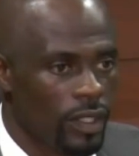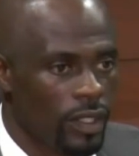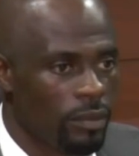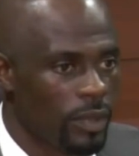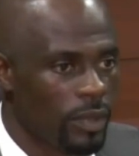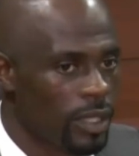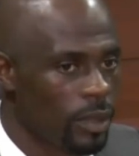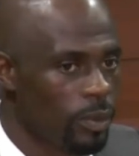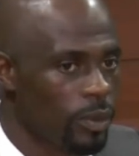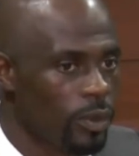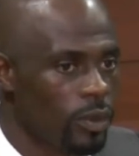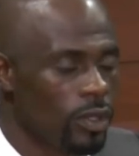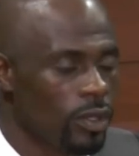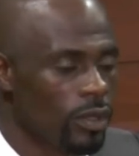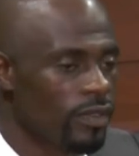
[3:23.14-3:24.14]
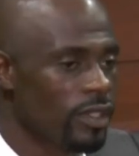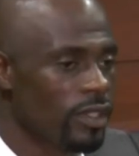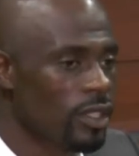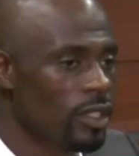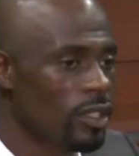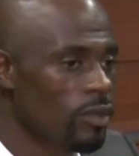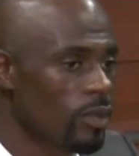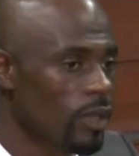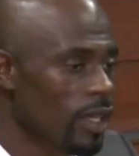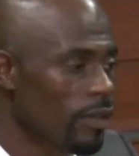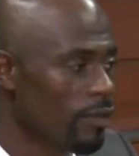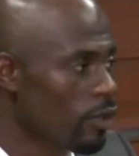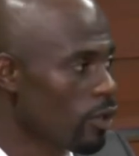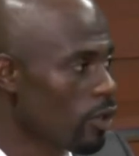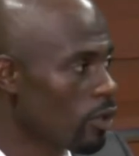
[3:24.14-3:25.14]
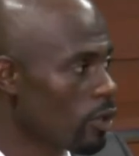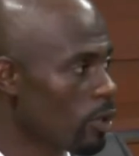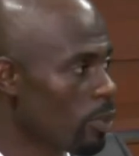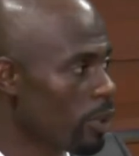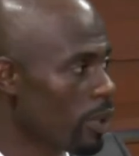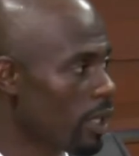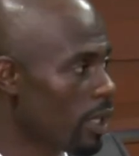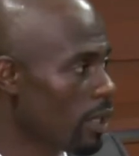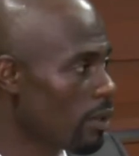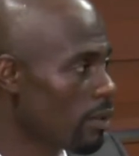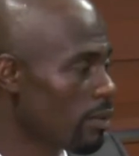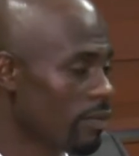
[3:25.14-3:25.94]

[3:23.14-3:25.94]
But the beauty of it is we have to go to Penang